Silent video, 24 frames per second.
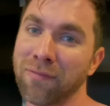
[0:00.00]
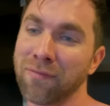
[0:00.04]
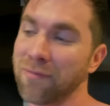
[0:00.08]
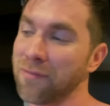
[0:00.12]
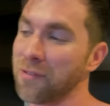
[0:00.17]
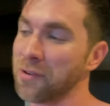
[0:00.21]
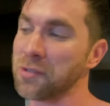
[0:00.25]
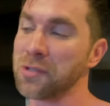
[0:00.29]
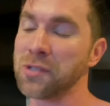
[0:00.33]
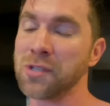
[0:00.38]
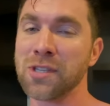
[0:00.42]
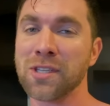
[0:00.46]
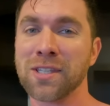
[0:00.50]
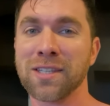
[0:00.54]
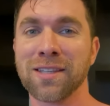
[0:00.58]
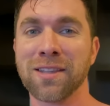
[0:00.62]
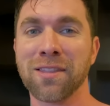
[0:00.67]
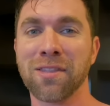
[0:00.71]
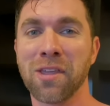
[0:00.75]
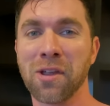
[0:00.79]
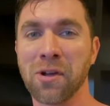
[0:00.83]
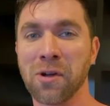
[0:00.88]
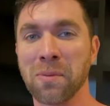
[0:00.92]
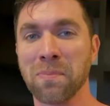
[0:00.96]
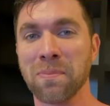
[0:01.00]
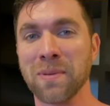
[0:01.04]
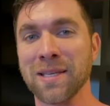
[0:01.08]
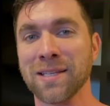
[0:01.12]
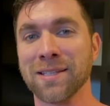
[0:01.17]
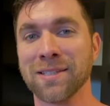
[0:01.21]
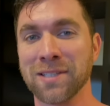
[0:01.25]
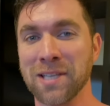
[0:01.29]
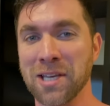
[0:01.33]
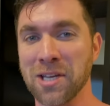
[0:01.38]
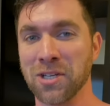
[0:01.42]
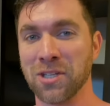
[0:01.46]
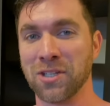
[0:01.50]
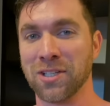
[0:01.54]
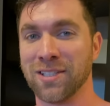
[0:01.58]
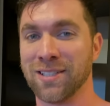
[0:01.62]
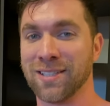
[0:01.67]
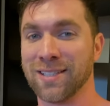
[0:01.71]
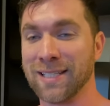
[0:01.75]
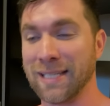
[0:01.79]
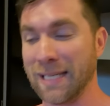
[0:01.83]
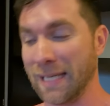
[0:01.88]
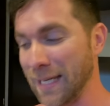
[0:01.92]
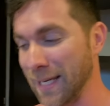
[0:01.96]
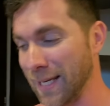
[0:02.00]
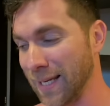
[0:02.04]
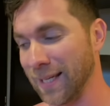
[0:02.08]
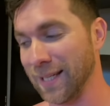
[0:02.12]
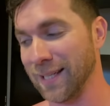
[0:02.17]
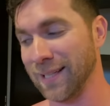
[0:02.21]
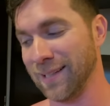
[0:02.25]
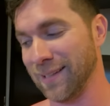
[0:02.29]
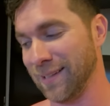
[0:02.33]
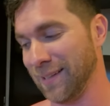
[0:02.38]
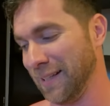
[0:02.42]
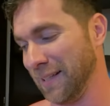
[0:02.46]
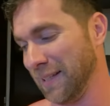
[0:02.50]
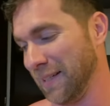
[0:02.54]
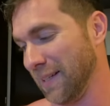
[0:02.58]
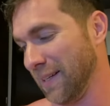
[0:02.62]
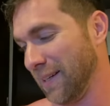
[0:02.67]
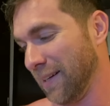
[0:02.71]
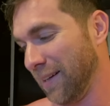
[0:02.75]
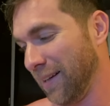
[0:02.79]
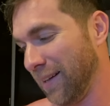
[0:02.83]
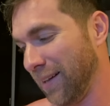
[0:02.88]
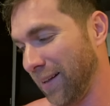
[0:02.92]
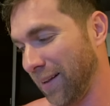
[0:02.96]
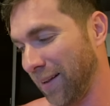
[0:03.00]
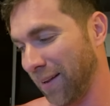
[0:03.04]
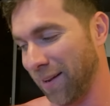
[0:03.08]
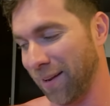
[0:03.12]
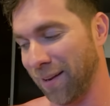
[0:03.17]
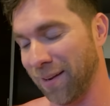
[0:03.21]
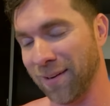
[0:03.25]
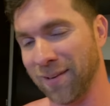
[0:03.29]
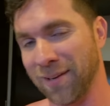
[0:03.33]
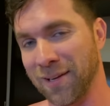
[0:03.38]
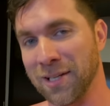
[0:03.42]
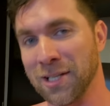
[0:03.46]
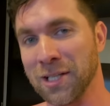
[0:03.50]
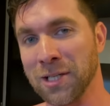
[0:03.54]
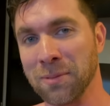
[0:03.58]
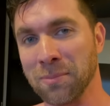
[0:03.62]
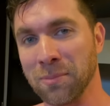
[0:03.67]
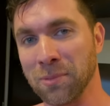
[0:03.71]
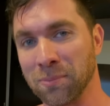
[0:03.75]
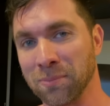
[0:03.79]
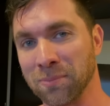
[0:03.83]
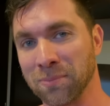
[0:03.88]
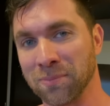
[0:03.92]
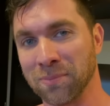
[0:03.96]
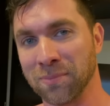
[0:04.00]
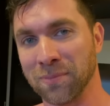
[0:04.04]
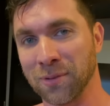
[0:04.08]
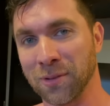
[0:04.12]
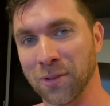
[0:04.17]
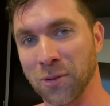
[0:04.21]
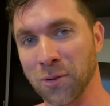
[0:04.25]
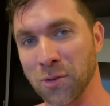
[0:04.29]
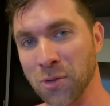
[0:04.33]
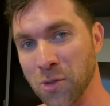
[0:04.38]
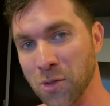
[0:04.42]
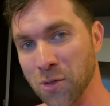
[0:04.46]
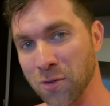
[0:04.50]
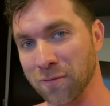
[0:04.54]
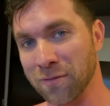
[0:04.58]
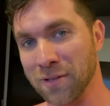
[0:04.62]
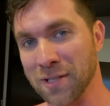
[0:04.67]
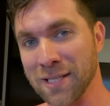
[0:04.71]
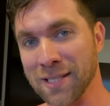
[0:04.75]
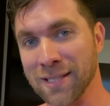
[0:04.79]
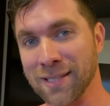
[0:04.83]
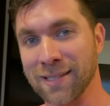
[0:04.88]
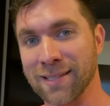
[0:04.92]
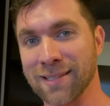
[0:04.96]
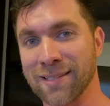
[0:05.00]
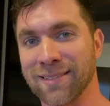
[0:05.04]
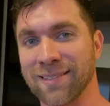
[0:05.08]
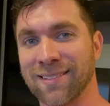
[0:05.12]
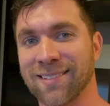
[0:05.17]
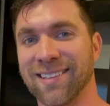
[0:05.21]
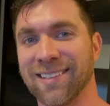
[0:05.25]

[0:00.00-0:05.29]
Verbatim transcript: first therapy session today. And I'm a little nervous.